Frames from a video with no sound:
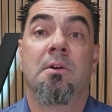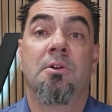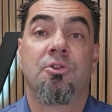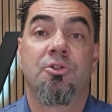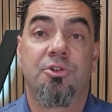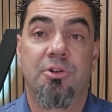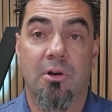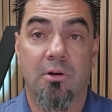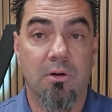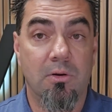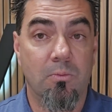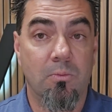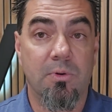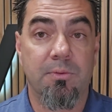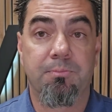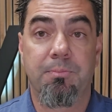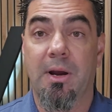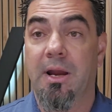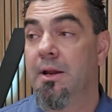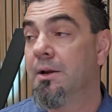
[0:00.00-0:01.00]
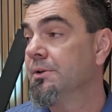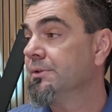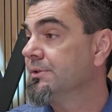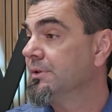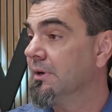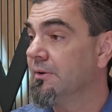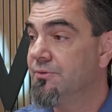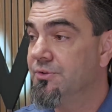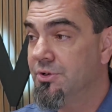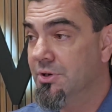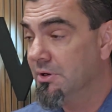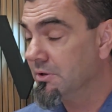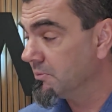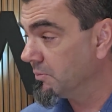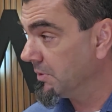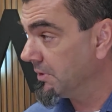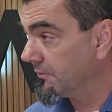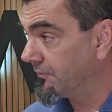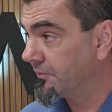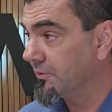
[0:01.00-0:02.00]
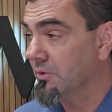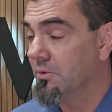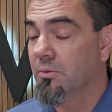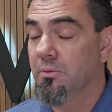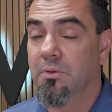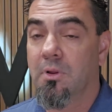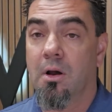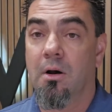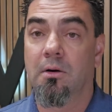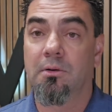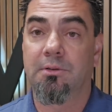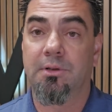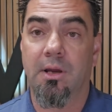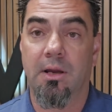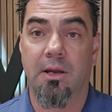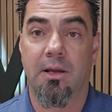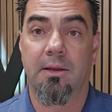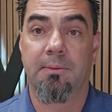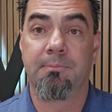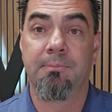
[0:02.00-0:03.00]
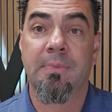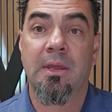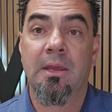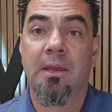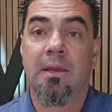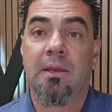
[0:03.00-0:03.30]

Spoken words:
sharing with buyers that I've shared with for a long time